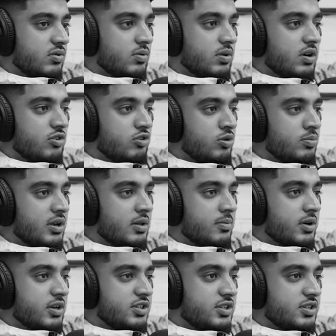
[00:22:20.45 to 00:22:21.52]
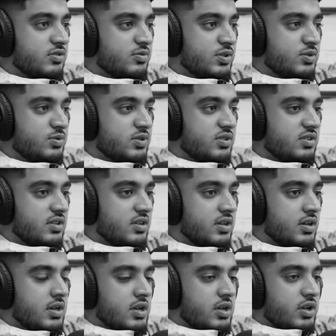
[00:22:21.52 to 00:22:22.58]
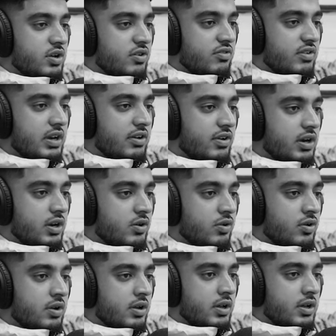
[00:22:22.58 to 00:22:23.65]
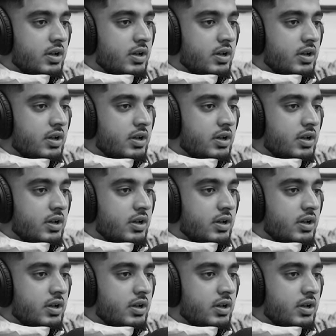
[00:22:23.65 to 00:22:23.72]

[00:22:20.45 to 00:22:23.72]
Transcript: So I got 2 Man of the Matches, which was really, really good.